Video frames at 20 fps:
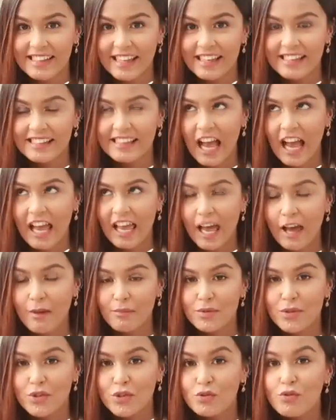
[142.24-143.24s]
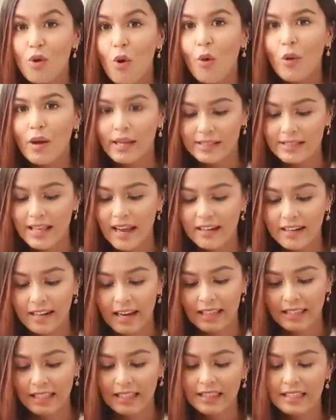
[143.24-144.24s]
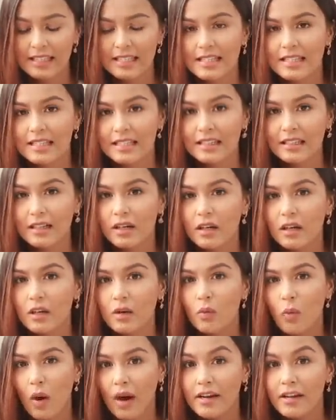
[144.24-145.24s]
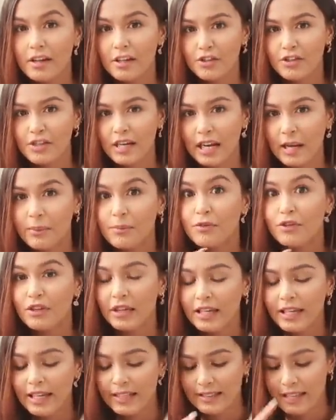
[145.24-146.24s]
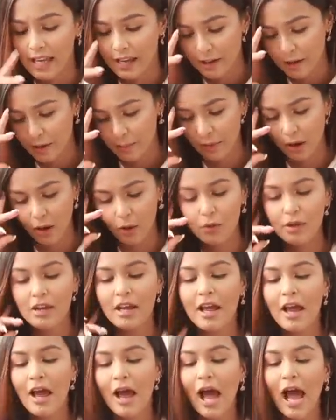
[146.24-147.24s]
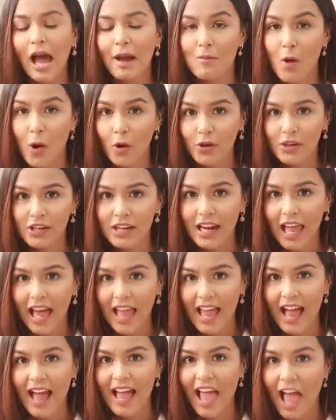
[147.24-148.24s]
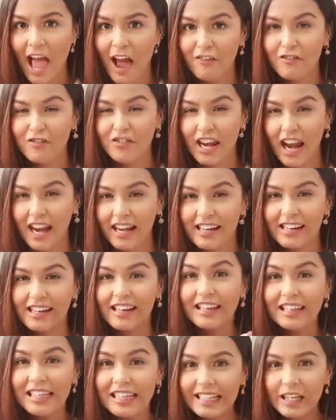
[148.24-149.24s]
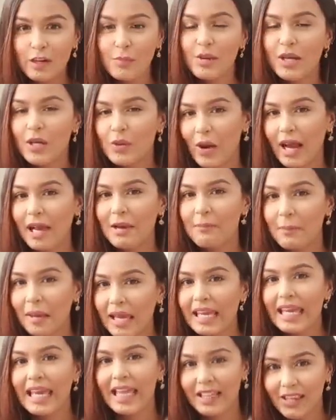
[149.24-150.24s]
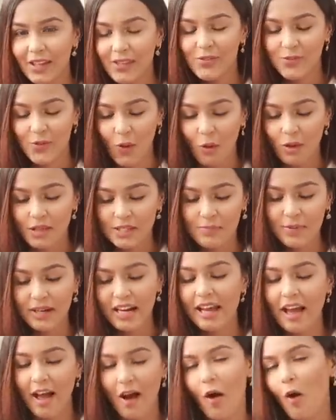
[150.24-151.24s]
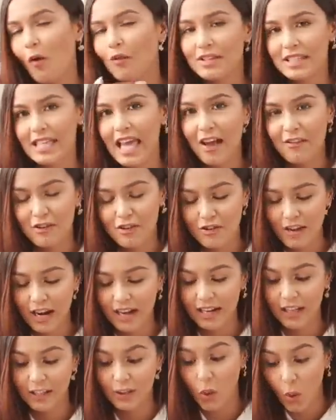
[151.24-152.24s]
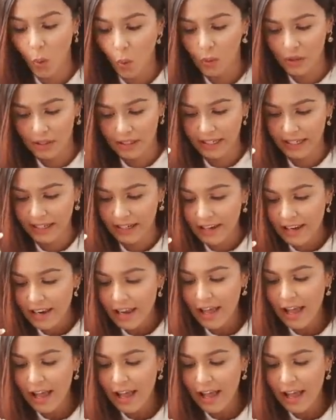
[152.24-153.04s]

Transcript: test. I am so excited. I think this is the one dish that I'm really excited about. I'm not gonna lie, I have tried it a little bit while making the sauce, but I obviously haven't tried like the whole deal.